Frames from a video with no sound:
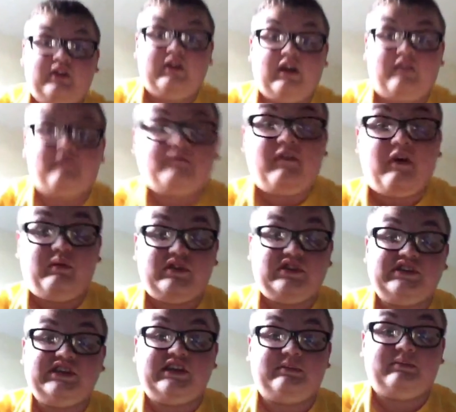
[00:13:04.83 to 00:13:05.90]
and very
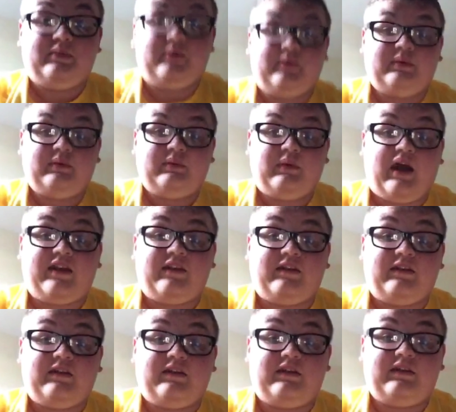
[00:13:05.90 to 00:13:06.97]
cheap, and
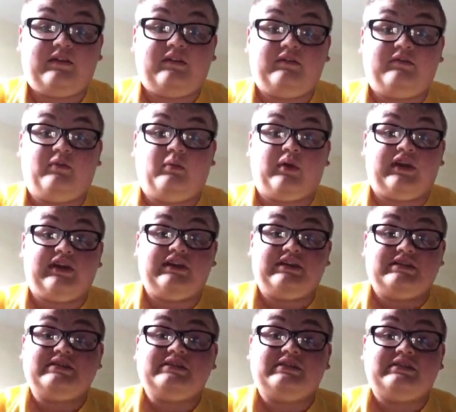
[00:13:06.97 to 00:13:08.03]
for what it
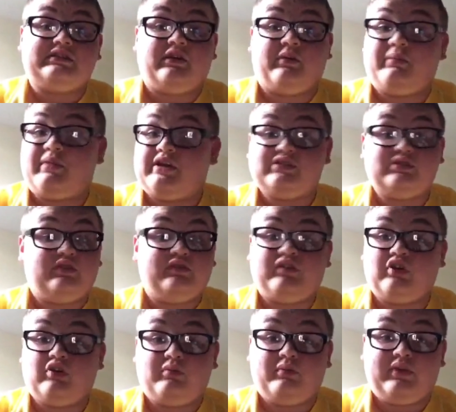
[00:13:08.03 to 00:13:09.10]
is compared to other
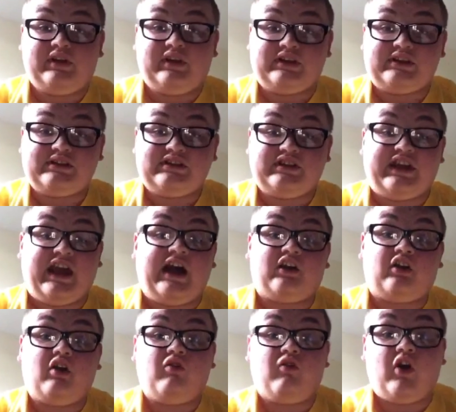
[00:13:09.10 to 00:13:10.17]
companies you can't
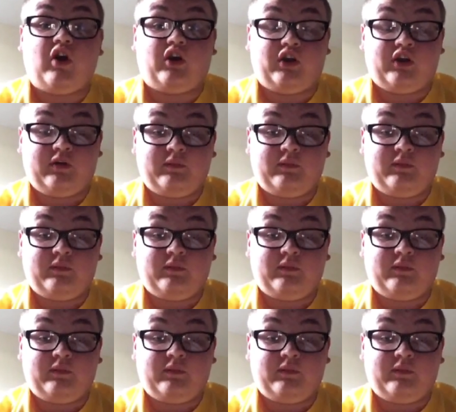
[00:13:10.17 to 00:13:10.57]
go wrong.